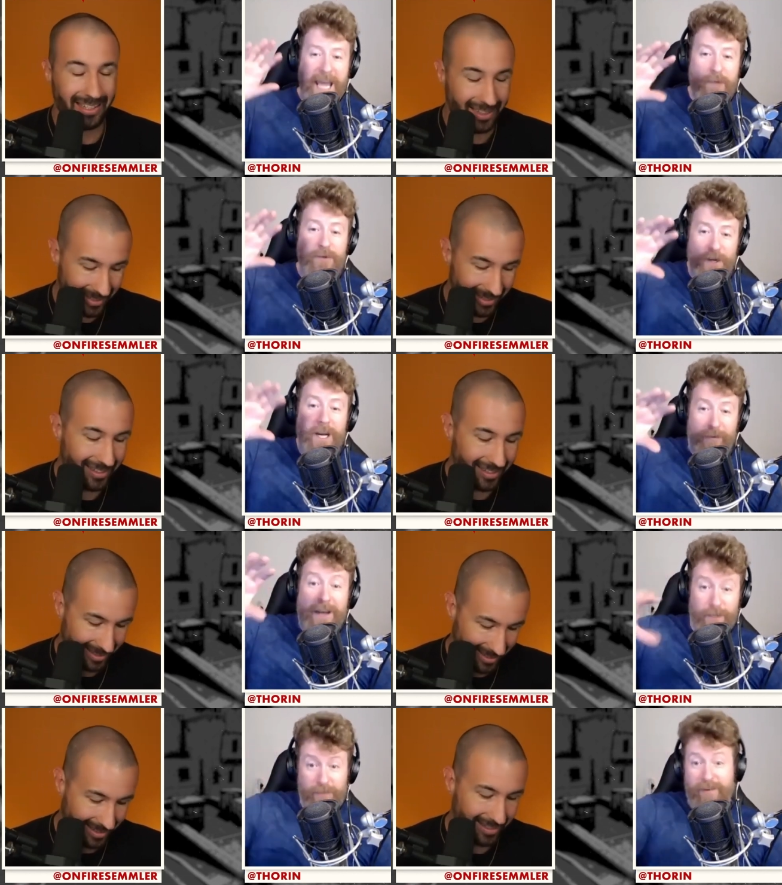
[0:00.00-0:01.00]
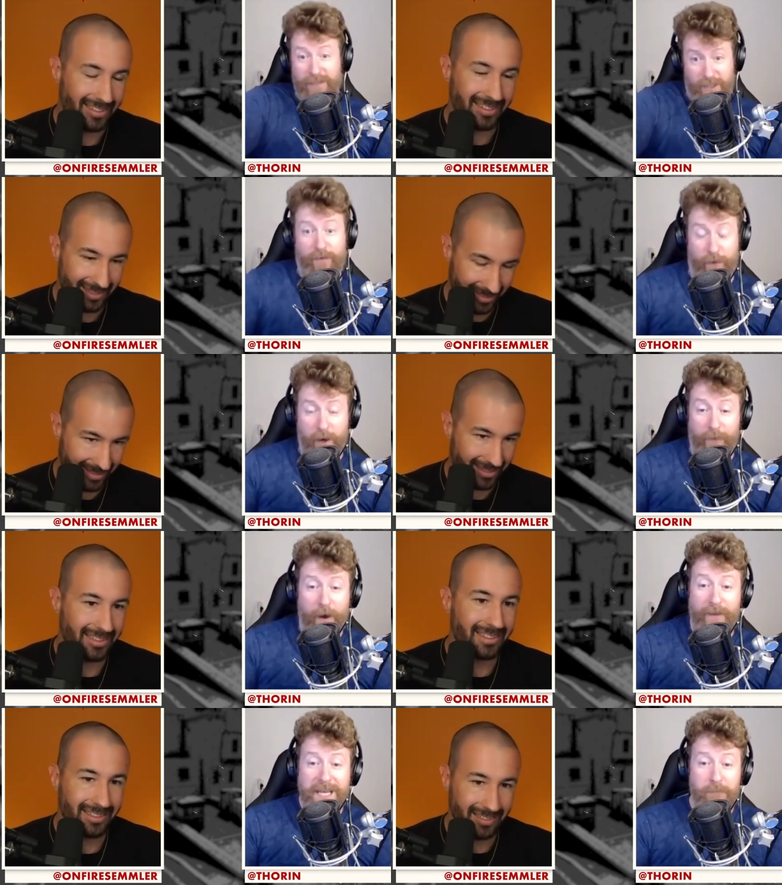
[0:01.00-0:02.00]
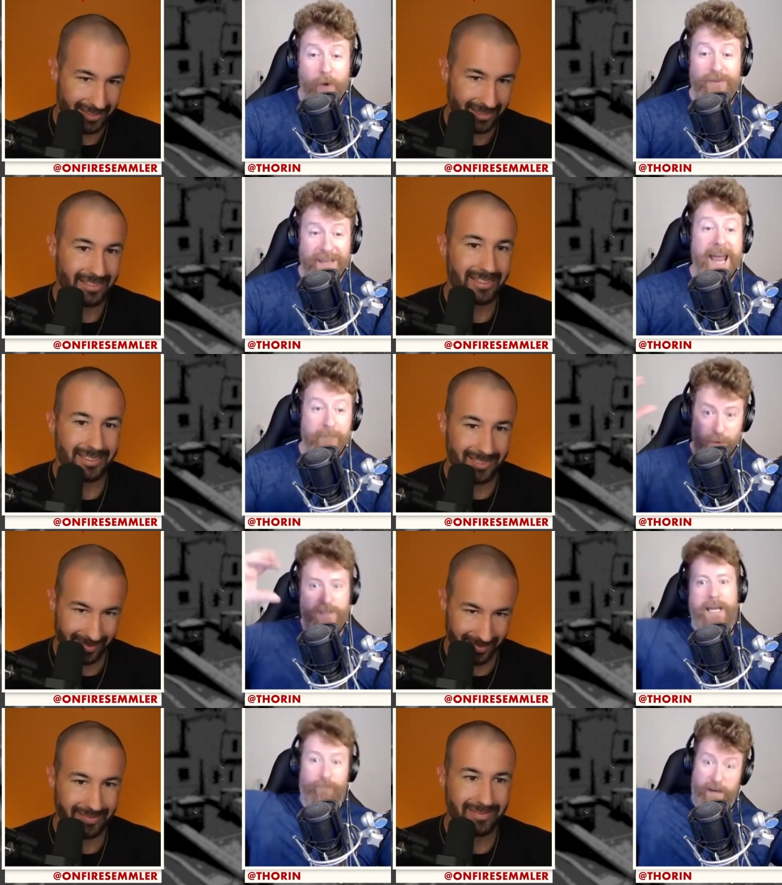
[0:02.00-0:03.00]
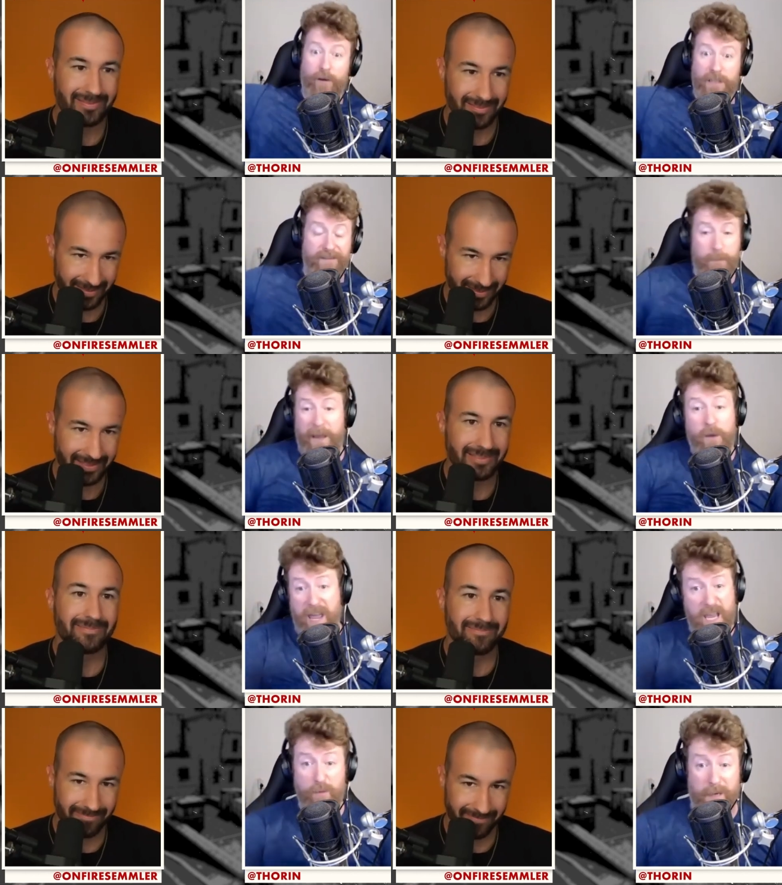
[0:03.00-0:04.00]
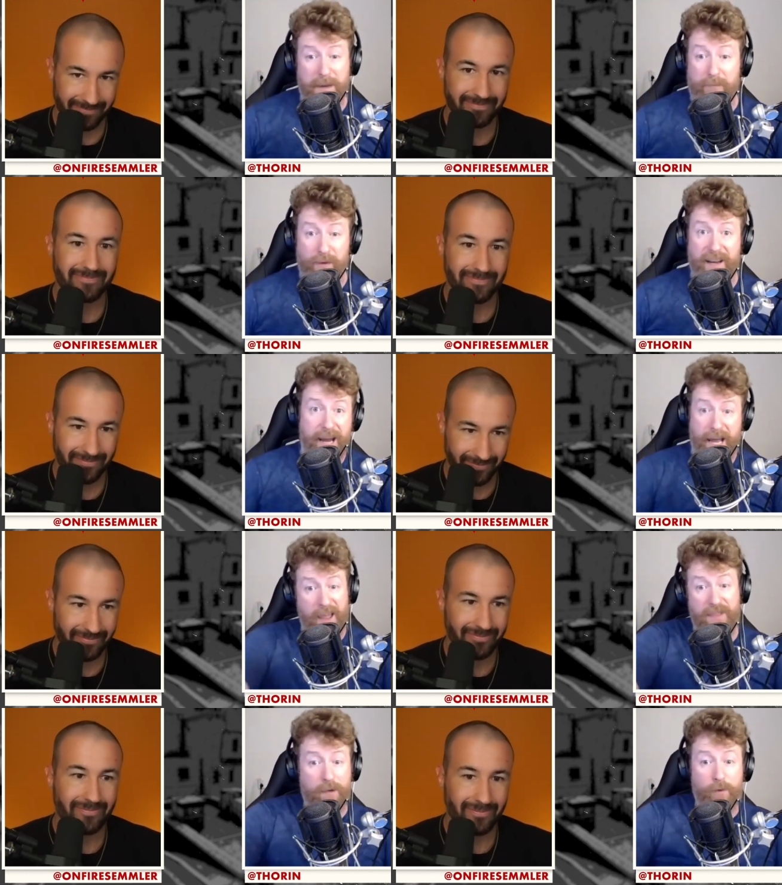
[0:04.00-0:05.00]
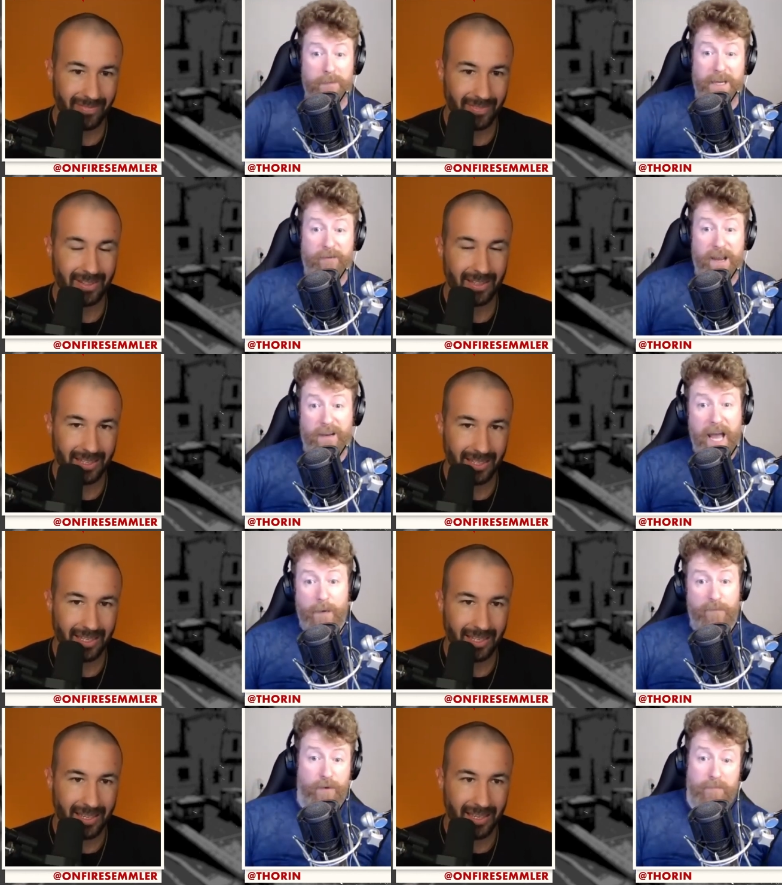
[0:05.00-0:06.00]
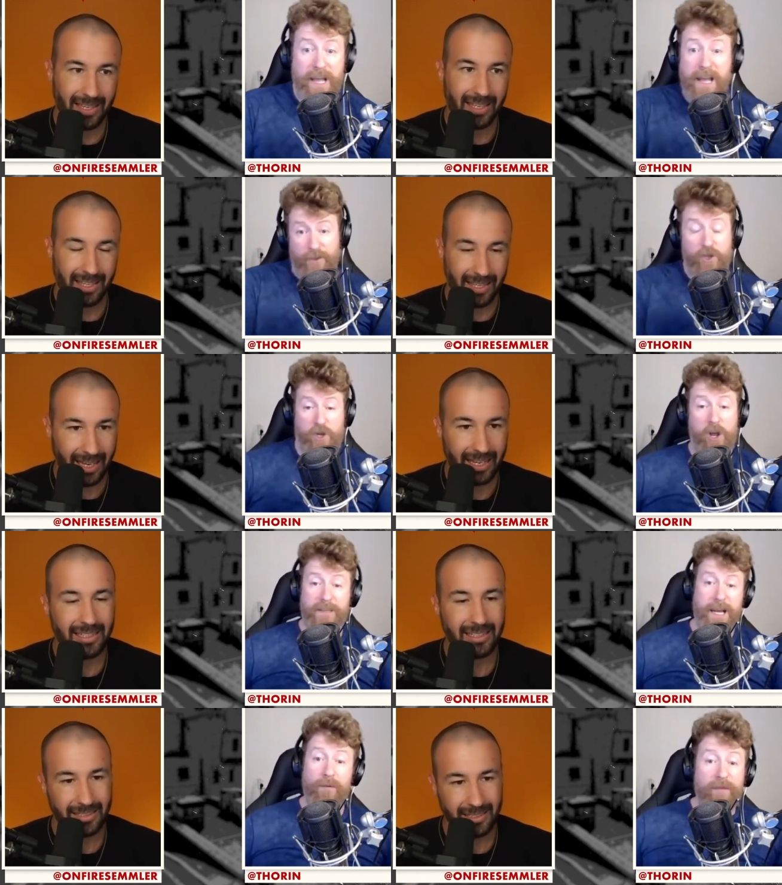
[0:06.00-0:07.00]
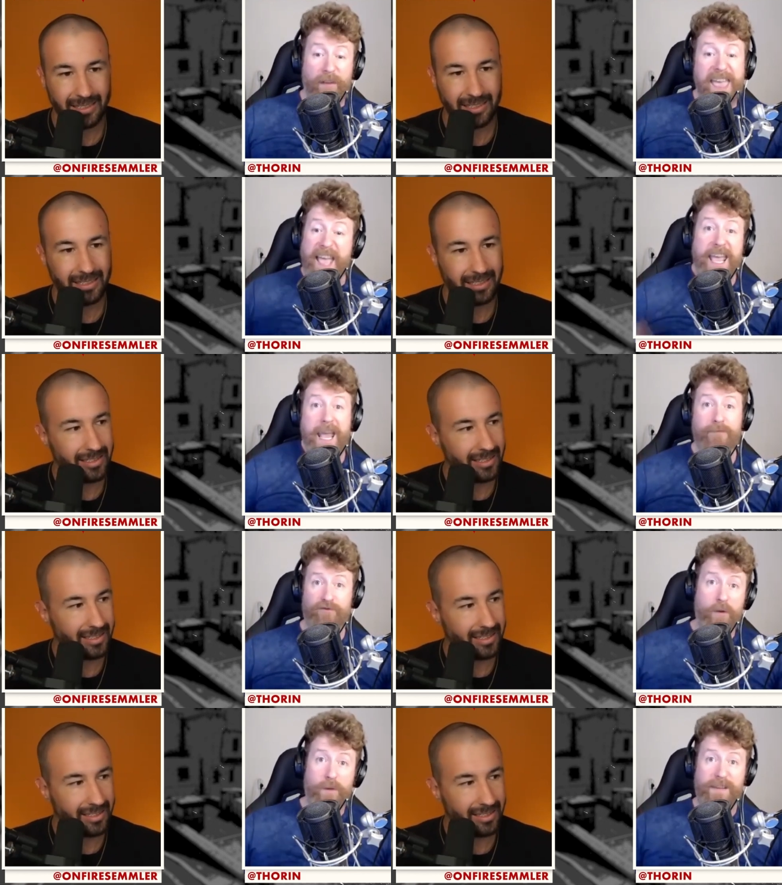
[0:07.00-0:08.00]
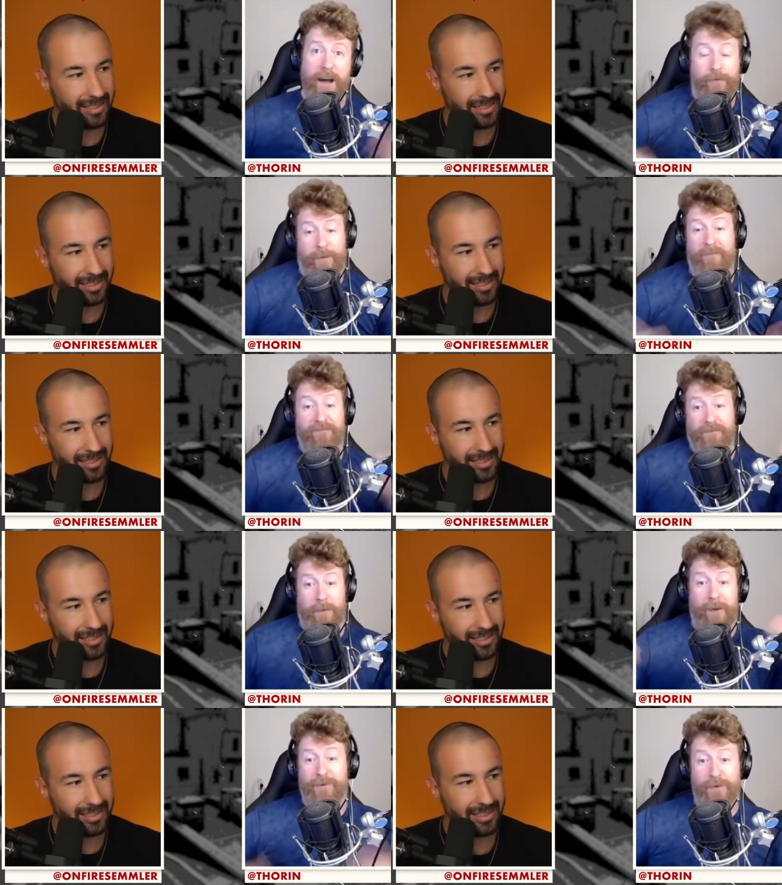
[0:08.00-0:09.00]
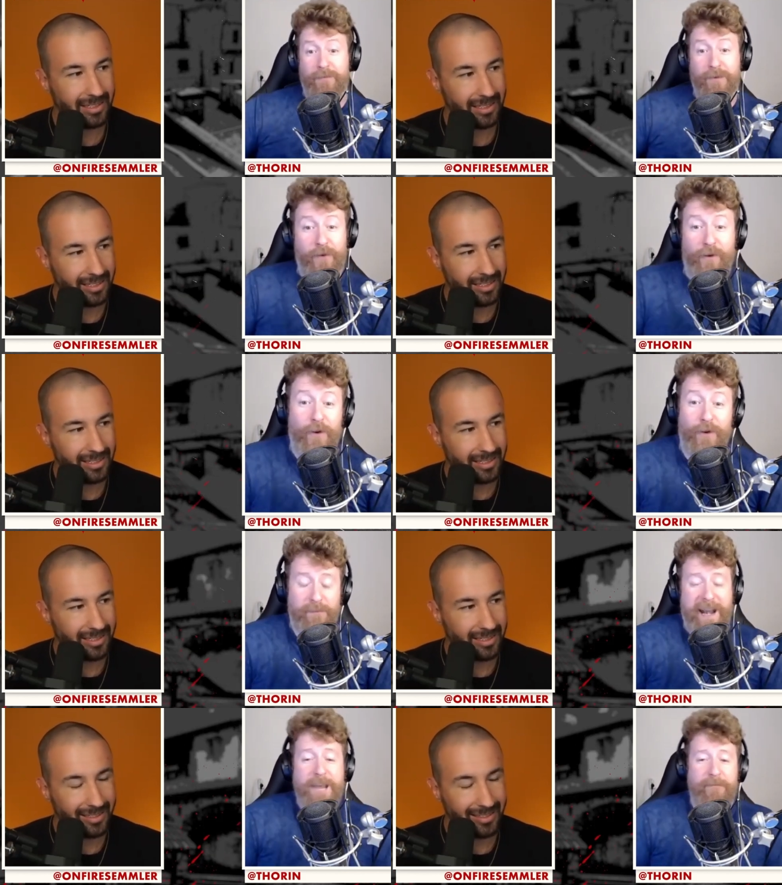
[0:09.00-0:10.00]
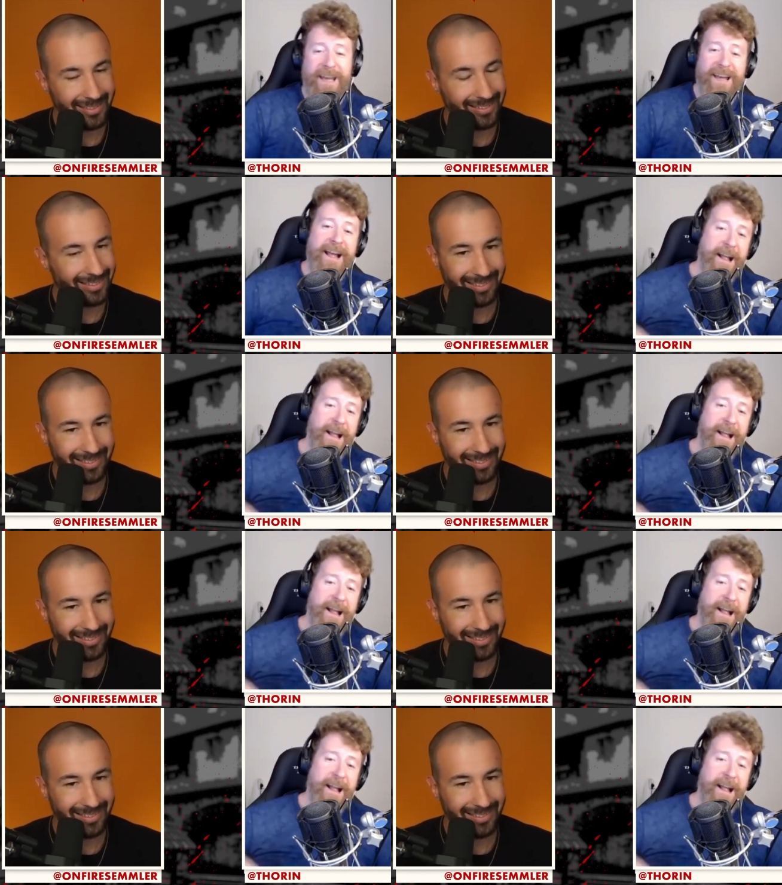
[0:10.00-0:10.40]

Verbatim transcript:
Speaker 1: He was going to gradually transition, fully enough, out of esports then, but to like real TV. By the way, he would have been brilliant. I think it would have been a great lineup for him. It just turns out fighting games ruined that for him. So I was who the fuck knows. But anyway,